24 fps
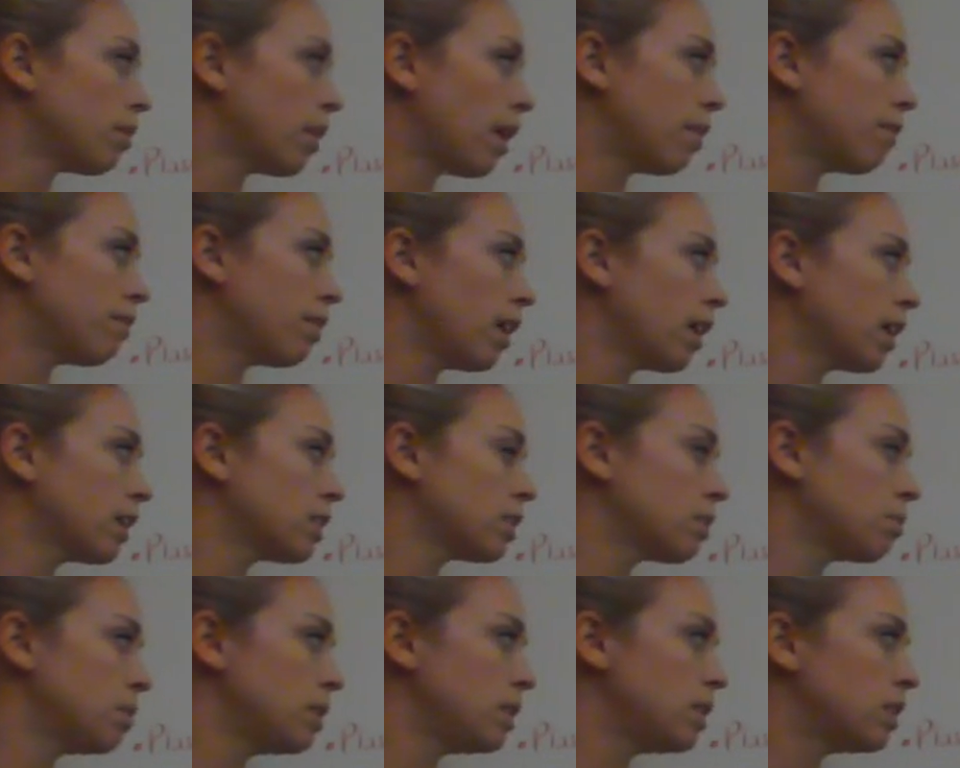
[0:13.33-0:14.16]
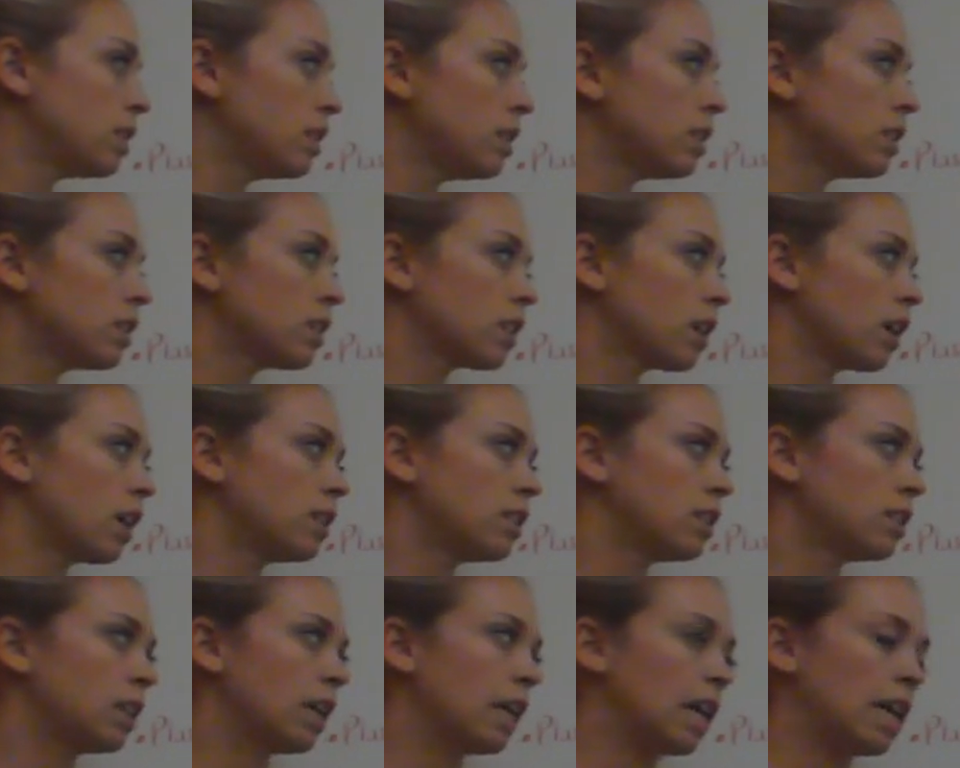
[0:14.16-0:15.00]
vivax species
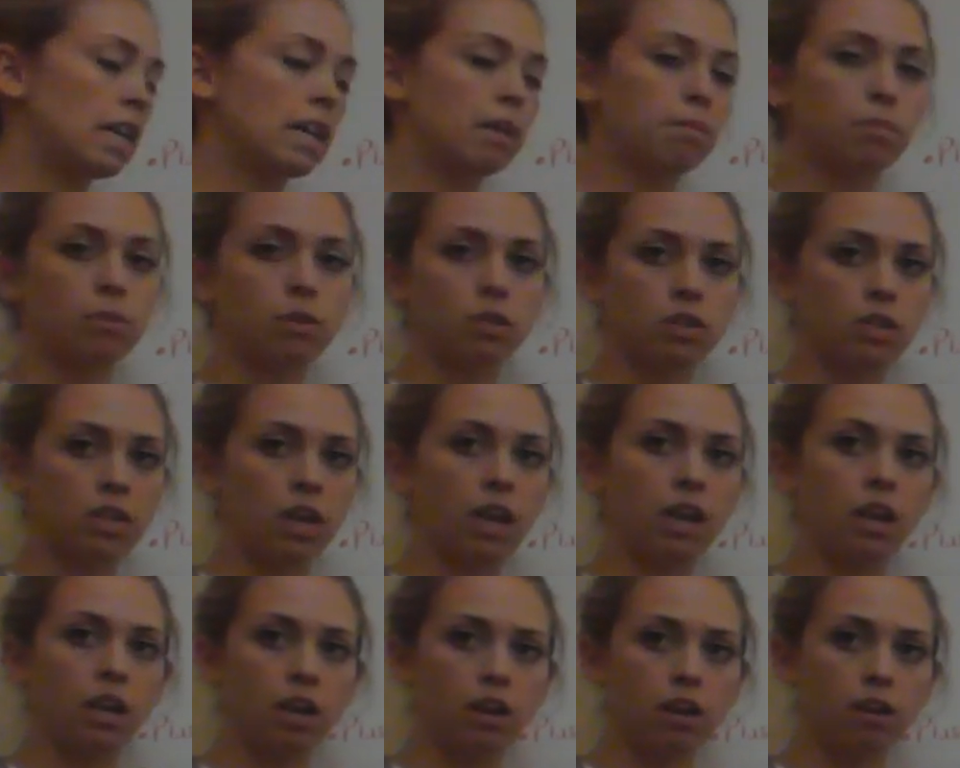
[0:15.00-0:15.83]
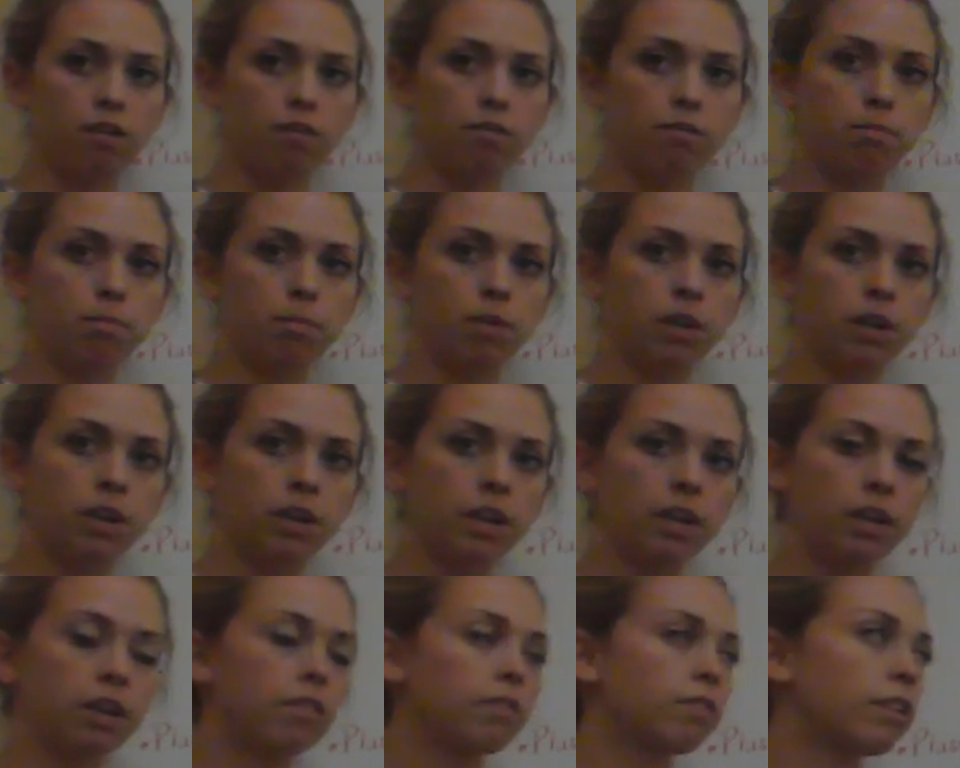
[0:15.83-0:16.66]
causes 80% of
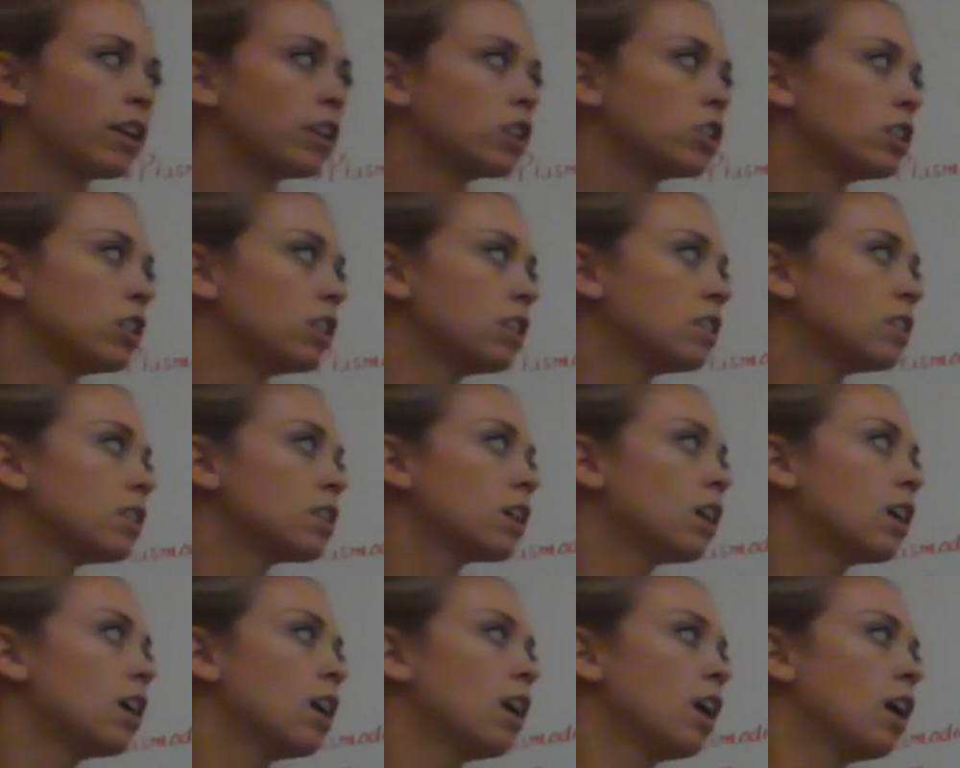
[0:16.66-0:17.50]
malaria infections,